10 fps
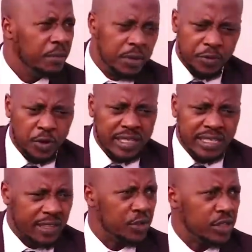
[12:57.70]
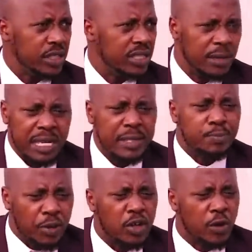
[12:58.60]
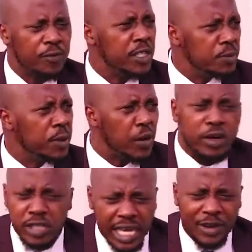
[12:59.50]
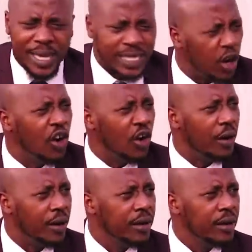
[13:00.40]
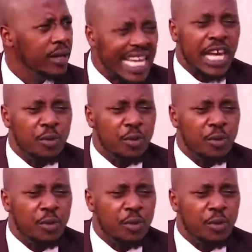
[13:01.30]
Both of you are in refuge. Sometimes both of these people are not healthy at all. They are